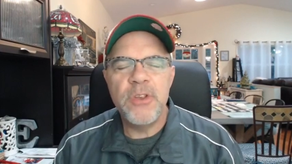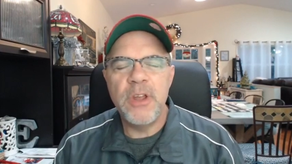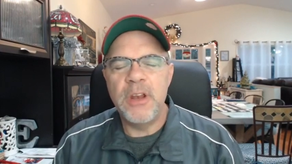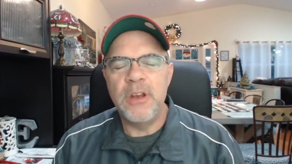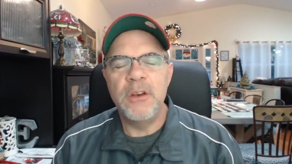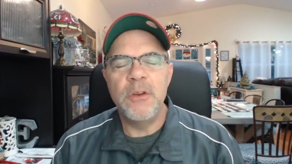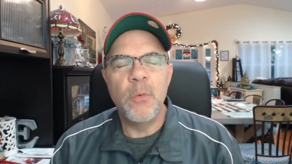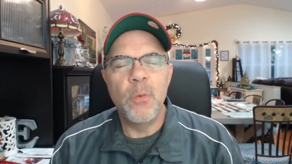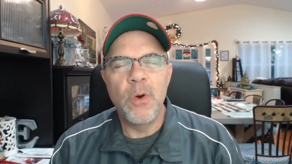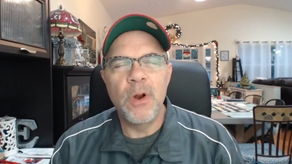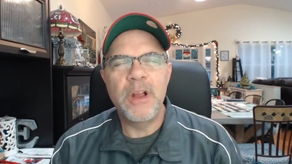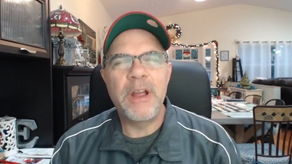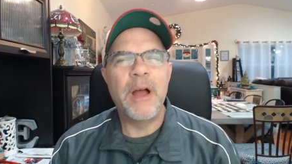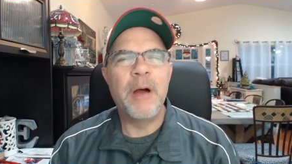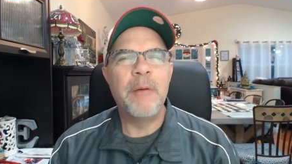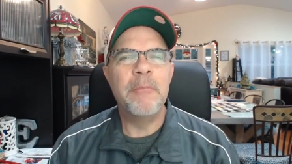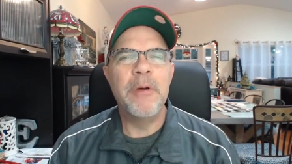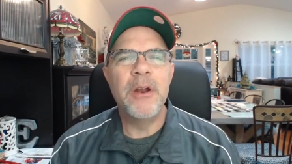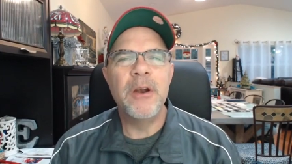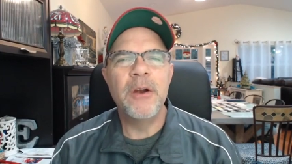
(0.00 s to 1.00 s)
tend to work
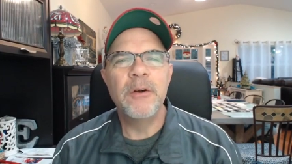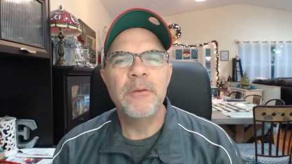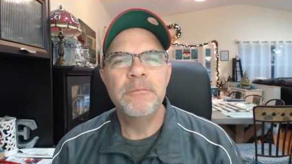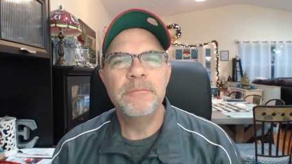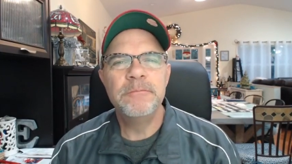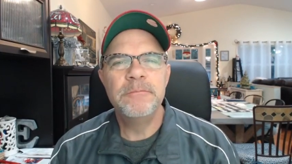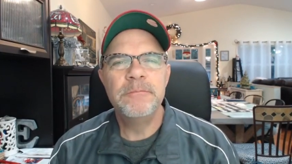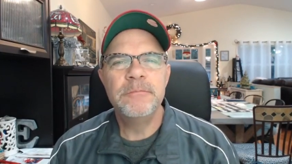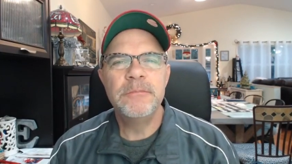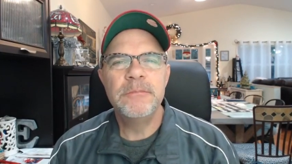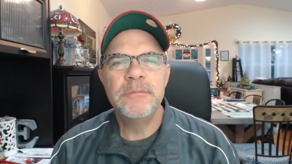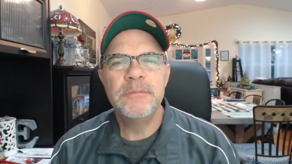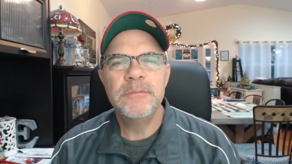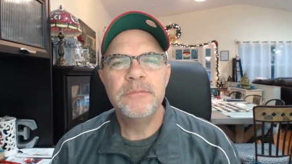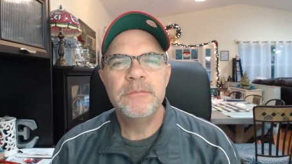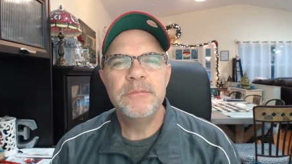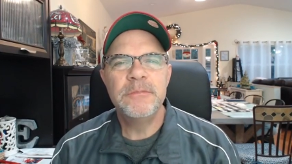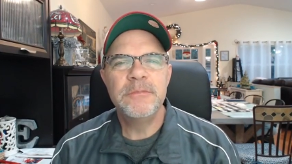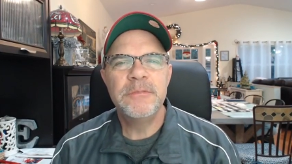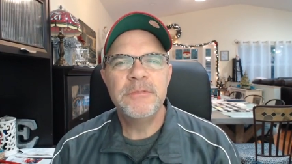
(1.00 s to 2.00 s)
out better
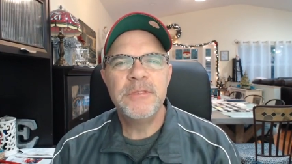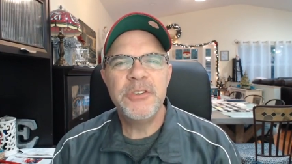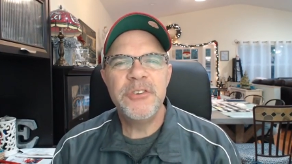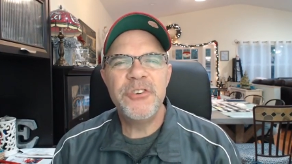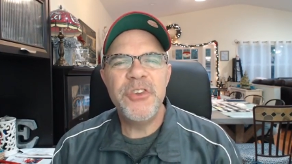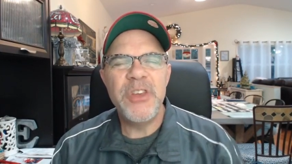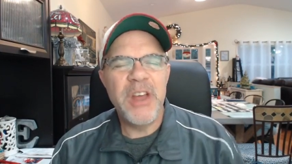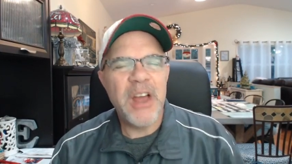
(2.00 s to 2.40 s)
see,